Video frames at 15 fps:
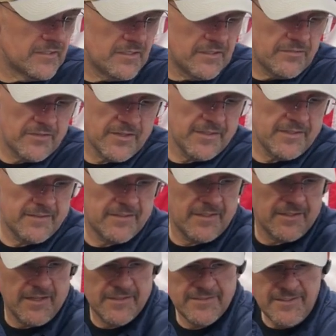didn't forget
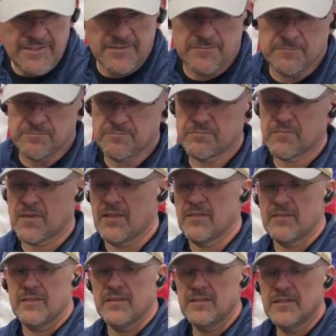anything. I did.
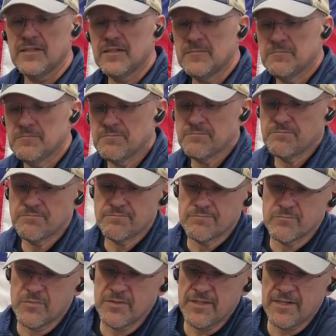The um,
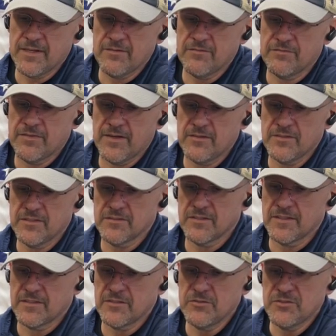one thing I've found is
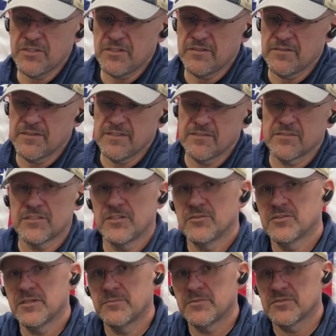like using these
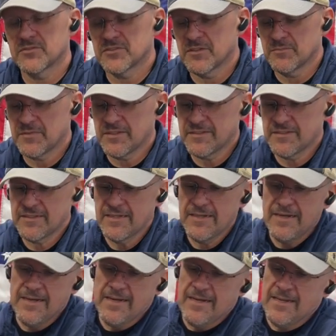Q-tips or something
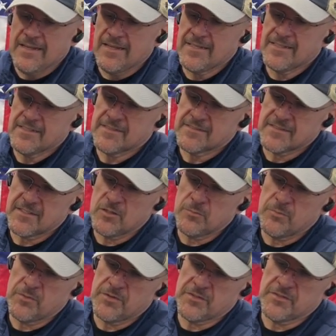like it to
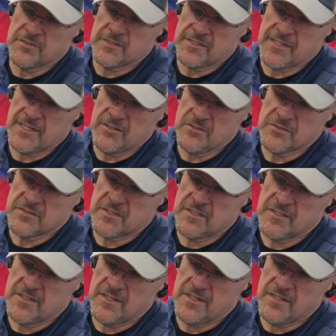help with your decals